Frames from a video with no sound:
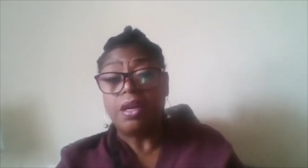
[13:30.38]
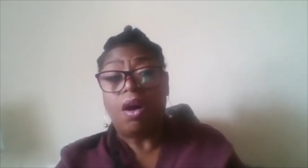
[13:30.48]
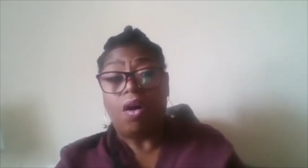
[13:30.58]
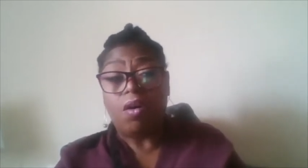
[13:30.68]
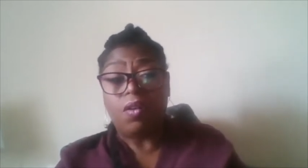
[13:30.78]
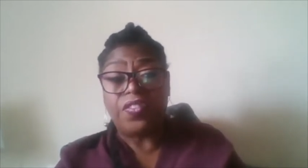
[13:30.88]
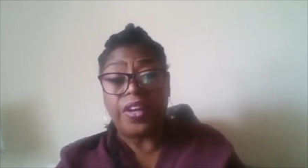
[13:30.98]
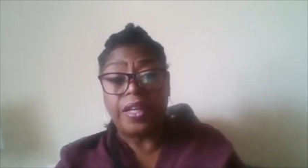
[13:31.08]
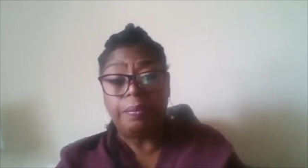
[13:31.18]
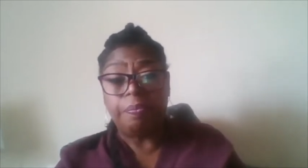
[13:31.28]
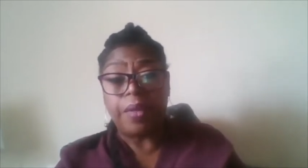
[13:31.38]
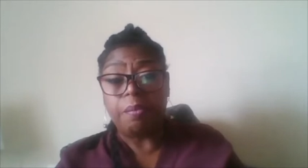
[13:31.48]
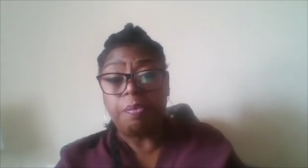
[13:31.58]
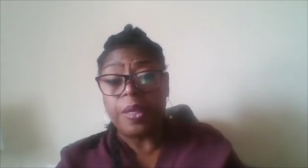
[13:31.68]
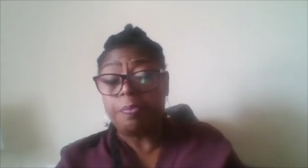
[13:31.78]
of um,
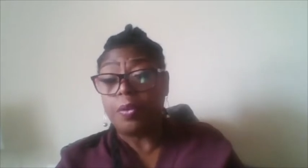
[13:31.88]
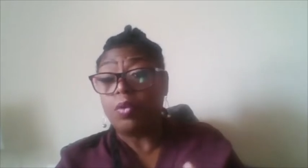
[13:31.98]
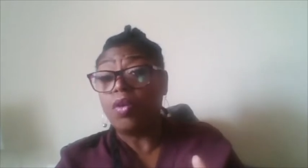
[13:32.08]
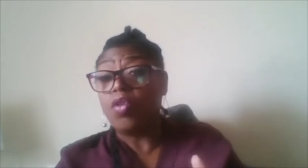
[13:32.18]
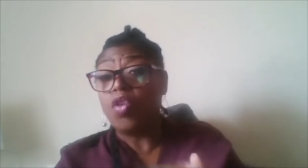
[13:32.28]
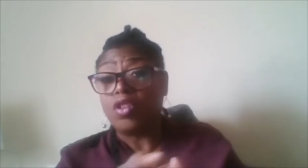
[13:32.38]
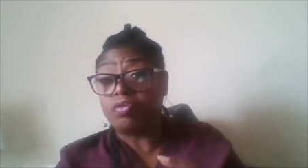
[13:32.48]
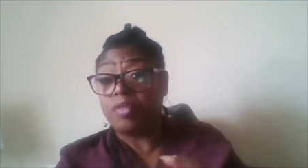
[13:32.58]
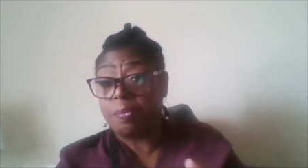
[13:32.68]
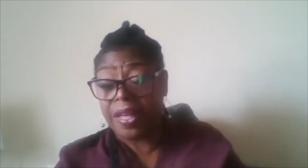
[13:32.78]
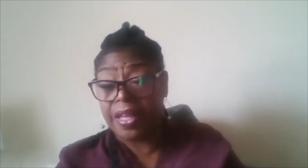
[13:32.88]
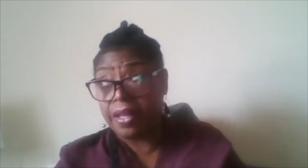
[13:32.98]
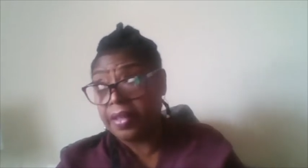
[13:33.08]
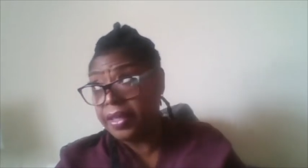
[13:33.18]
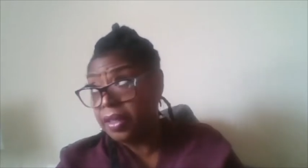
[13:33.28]
people not repaying
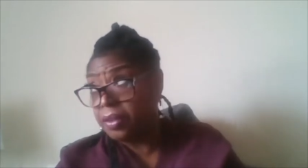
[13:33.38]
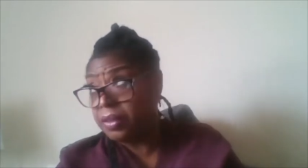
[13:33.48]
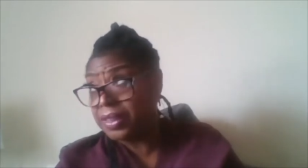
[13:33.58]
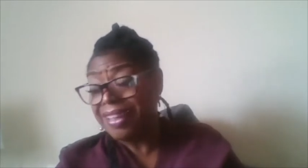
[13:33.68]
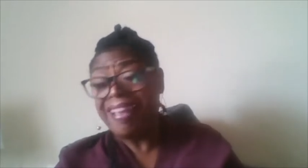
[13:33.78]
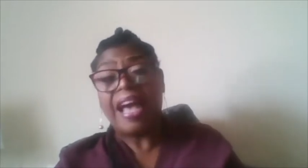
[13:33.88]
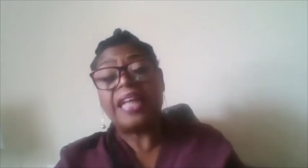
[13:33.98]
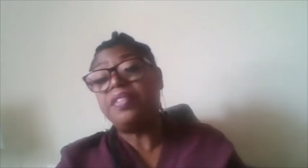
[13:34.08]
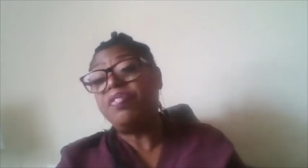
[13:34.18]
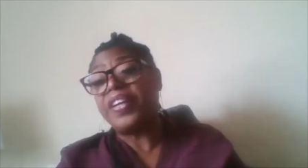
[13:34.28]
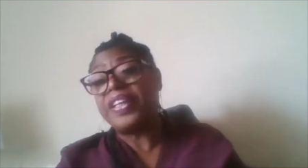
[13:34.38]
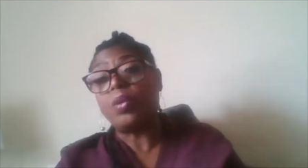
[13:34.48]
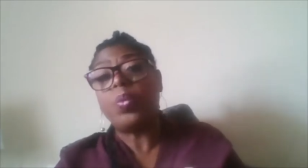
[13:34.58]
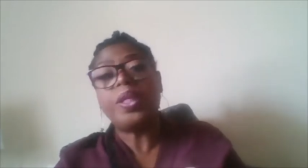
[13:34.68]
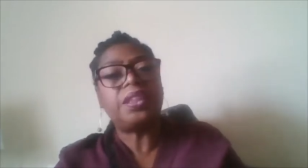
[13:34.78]
their loans. And in fact,
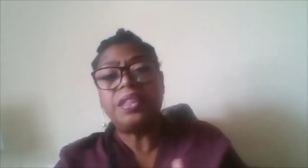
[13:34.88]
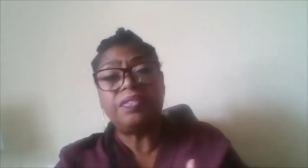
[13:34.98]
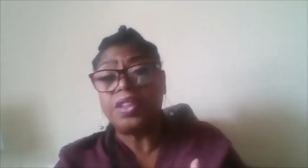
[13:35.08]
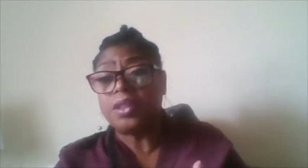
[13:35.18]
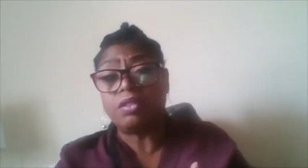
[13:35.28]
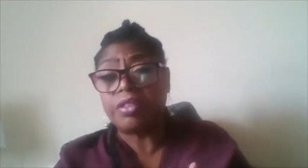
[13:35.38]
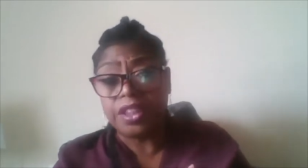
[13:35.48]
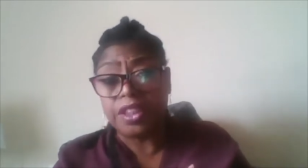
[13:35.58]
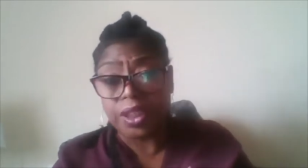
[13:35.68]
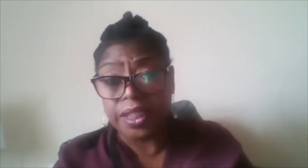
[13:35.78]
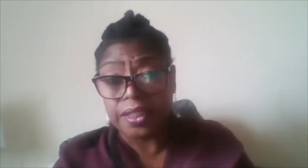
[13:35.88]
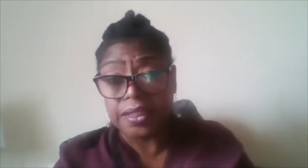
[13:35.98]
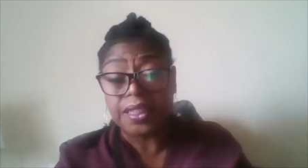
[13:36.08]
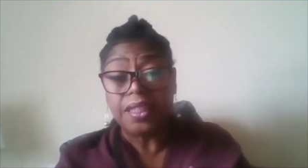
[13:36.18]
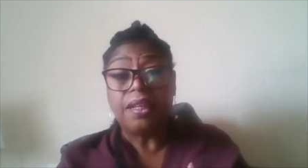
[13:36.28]
we didn't even do credit checks
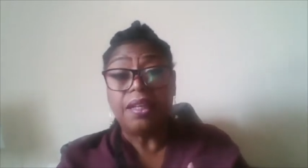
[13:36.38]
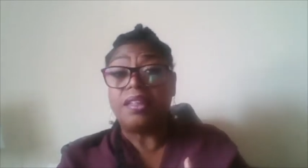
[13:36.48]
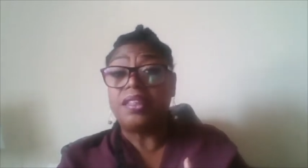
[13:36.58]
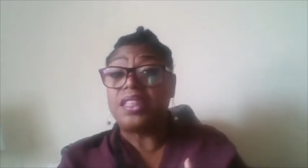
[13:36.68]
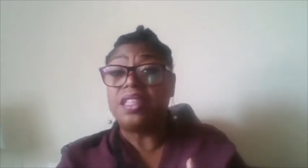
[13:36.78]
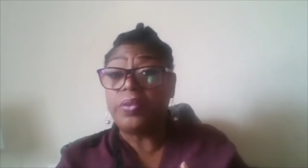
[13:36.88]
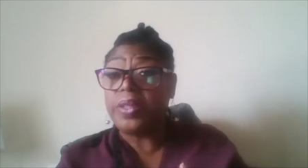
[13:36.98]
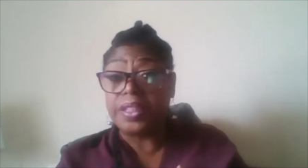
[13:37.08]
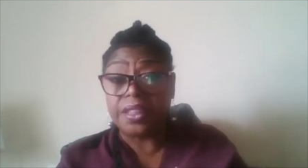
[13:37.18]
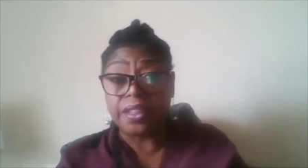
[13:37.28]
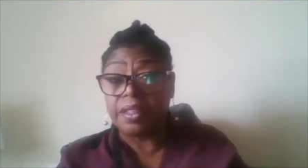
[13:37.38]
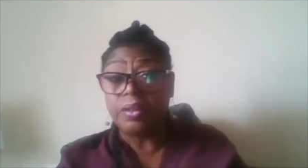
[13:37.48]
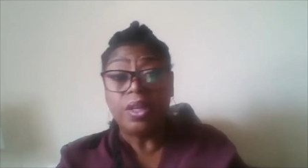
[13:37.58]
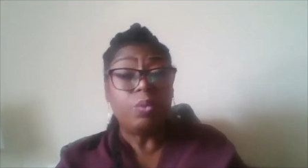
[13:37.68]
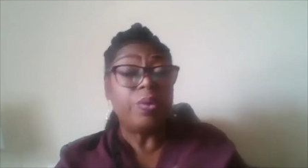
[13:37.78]
until a few years
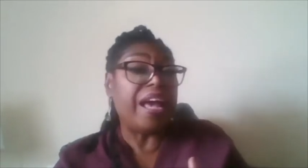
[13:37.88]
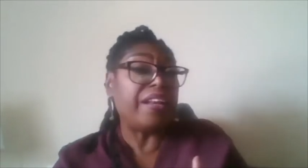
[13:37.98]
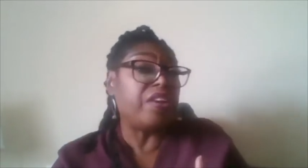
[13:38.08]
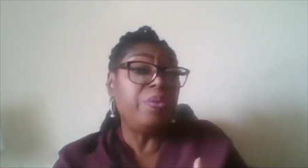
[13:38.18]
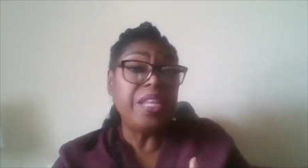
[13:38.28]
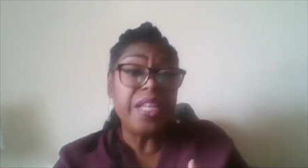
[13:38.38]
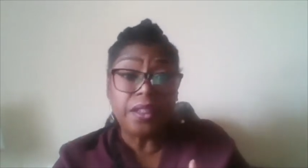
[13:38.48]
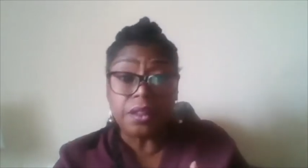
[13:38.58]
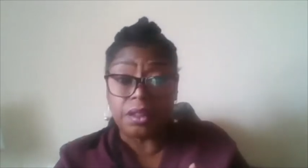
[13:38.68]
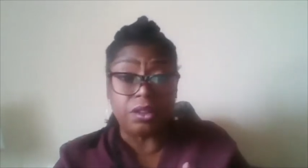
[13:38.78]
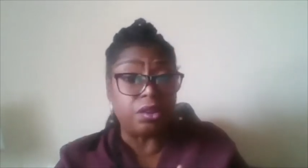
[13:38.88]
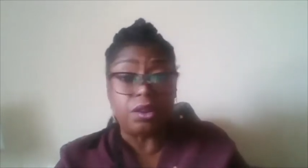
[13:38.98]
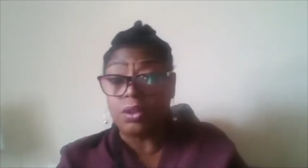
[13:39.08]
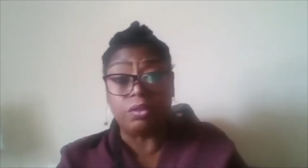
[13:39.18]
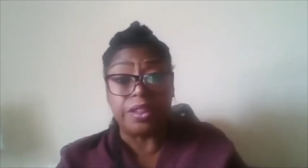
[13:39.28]
ago. We had no need to
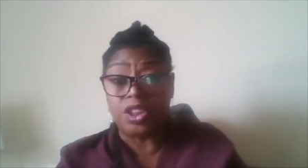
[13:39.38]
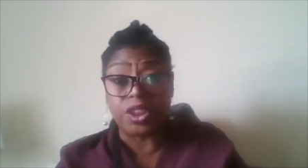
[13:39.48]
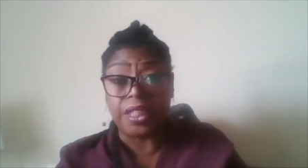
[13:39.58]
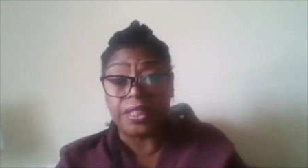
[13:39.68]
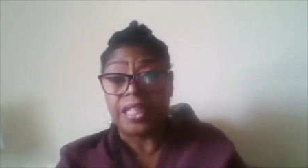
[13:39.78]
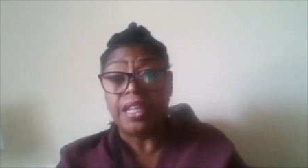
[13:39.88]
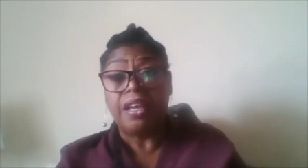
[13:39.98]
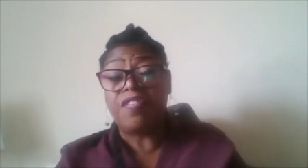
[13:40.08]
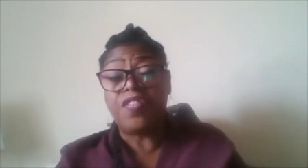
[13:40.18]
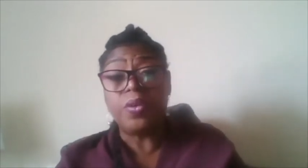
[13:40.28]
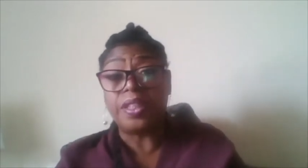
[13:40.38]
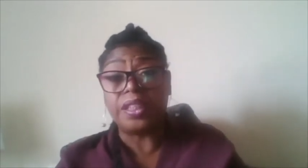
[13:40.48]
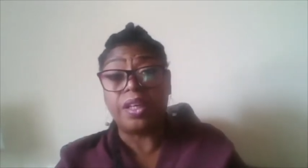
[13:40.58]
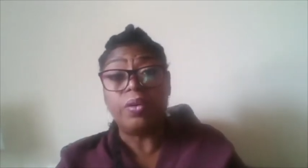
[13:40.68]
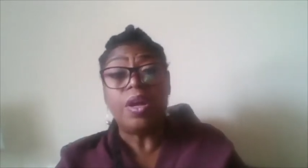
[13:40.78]
do credit checks a few years
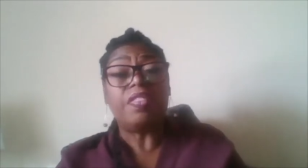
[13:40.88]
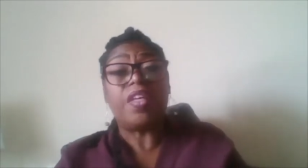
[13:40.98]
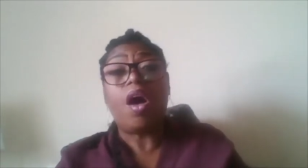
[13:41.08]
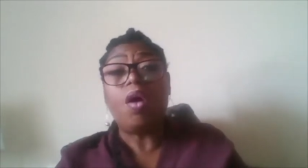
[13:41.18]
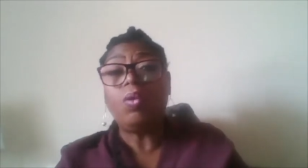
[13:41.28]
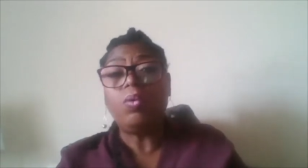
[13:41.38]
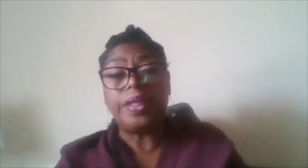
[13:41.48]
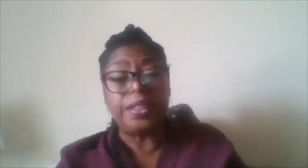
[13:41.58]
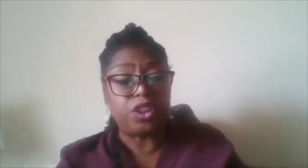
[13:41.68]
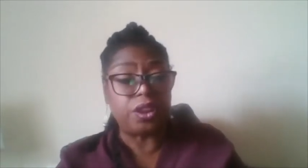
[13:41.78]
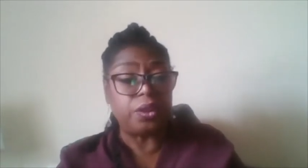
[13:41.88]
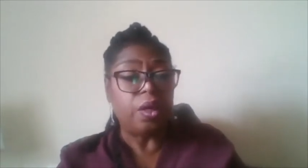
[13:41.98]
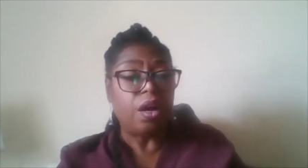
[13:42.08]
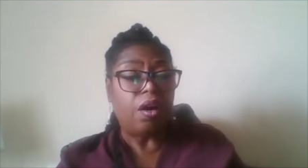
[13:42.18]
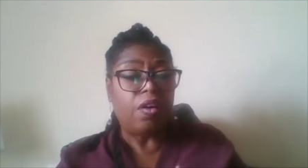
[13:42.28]
ago. The whole issue
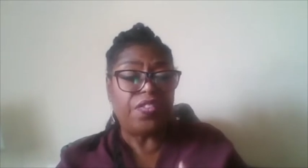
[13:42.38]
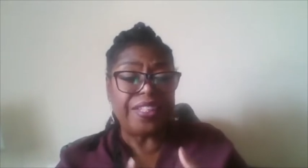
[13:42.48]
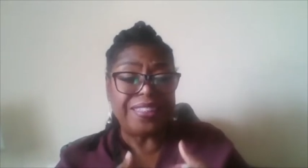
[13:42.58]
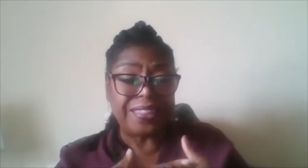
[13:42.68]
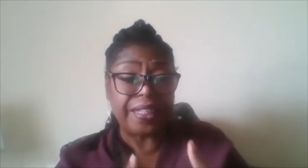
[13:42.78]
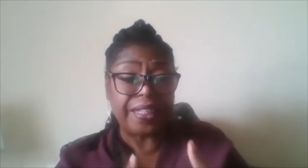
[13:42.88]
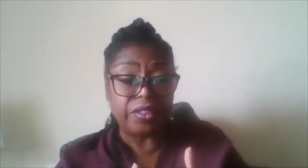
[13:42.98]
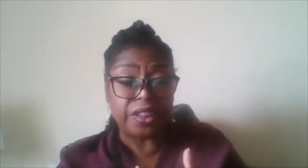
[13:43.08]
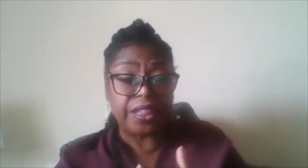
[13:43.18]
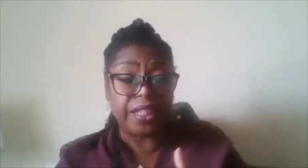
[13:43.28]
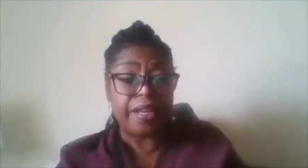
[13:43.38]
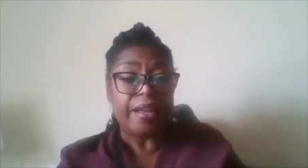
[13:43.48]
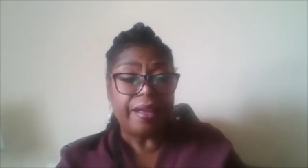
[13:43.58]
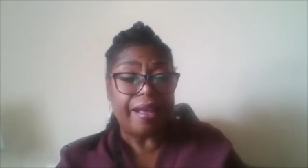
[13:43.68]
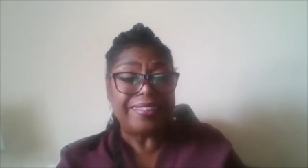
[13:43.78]
of integrity
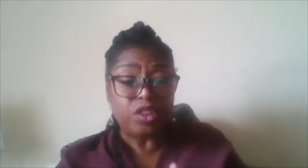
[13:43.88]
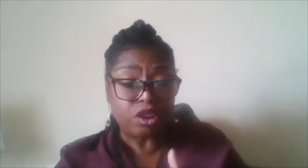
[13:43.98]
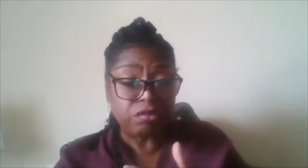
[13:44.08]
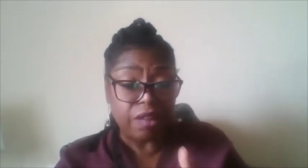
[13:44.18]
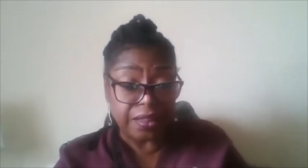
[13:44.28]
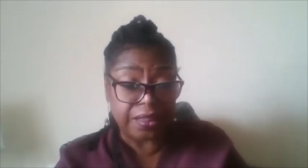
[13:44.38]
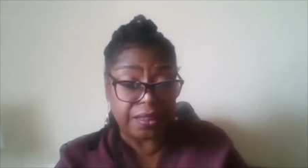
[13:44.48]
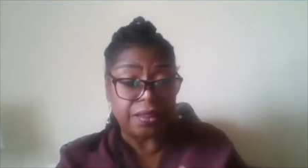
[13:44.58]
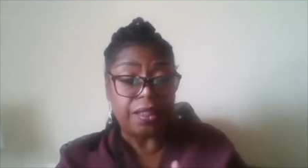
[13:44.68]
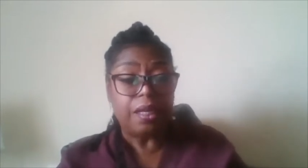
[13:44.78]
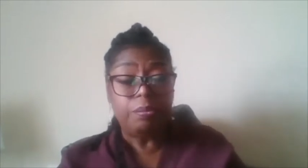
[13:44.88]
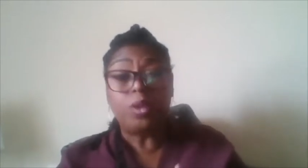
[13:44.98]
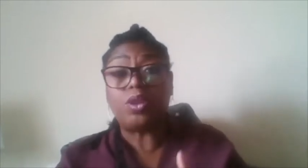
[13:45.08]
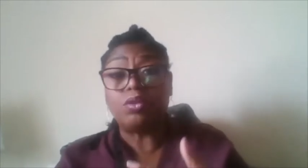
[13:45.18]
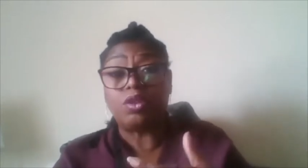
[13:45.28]
and trust,
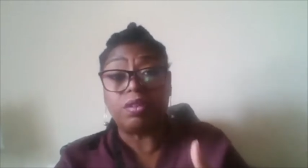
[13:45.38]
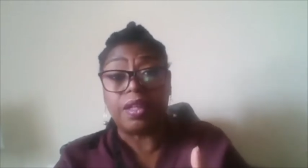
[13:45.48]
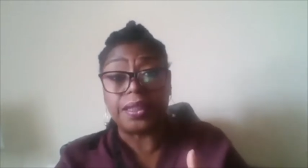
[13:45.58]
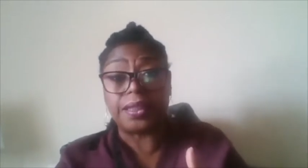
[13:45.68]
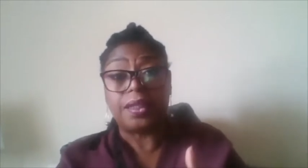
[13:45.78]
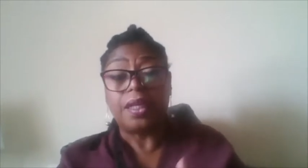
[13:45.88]
mutual trust,